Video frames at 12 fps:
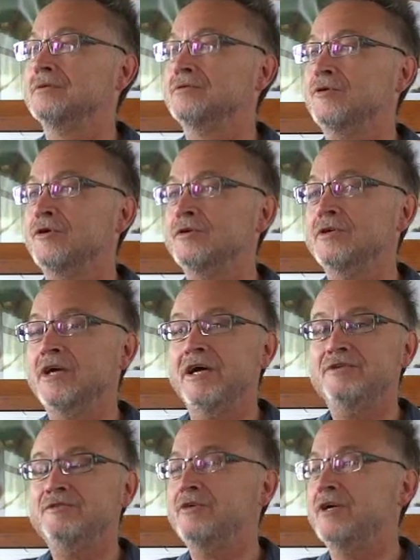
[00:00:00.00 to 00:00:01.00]
Talking eye
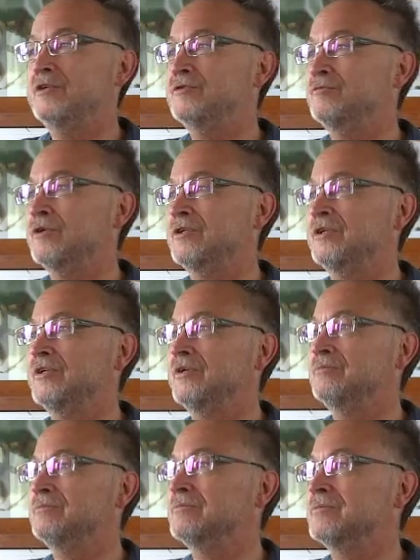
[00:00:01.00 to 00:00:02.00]
to eye to what I
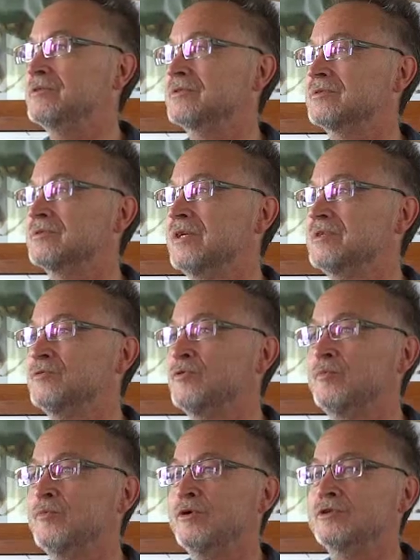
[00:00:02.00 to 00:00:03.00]
am, there's no
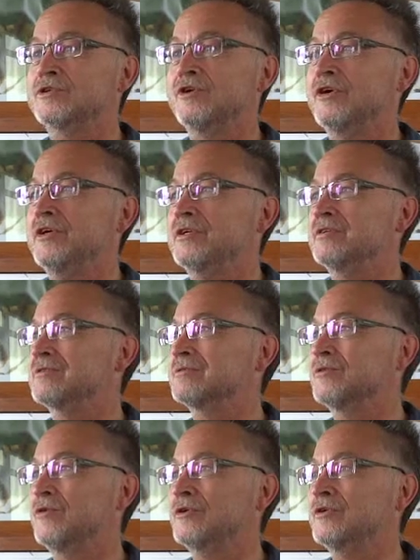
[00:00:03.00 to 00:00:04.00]
more joy in
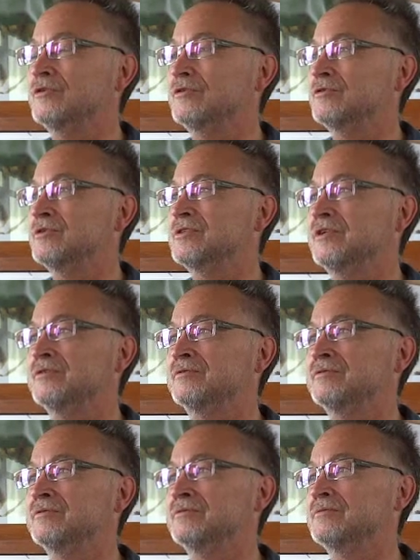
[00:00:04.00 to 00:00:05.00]
talking to yourself
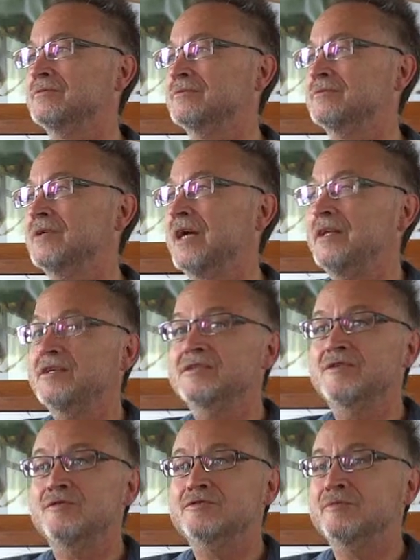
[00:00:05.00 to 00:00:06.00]

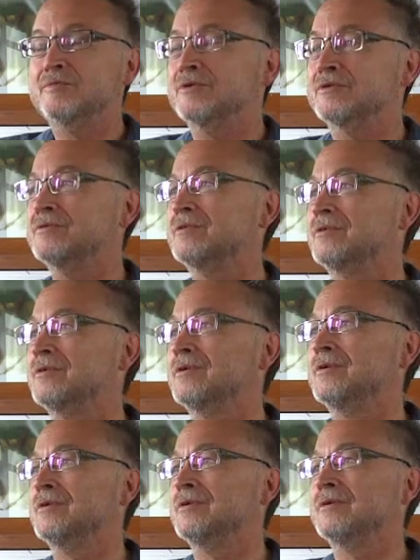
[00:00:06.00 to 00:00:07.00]
unexhaustible.
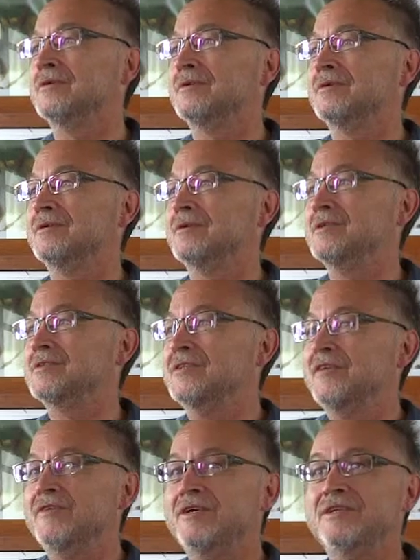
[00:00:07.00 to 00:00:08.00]
It's
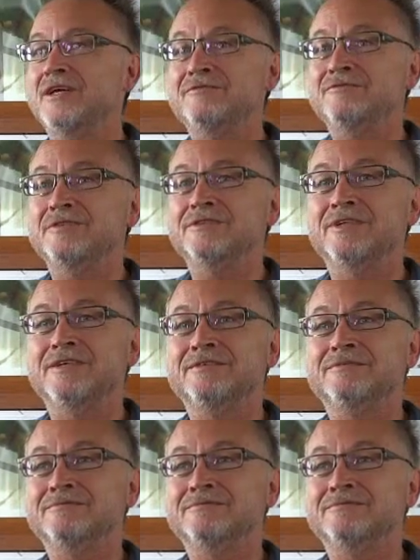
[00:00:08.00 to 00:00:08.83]
never enough in life.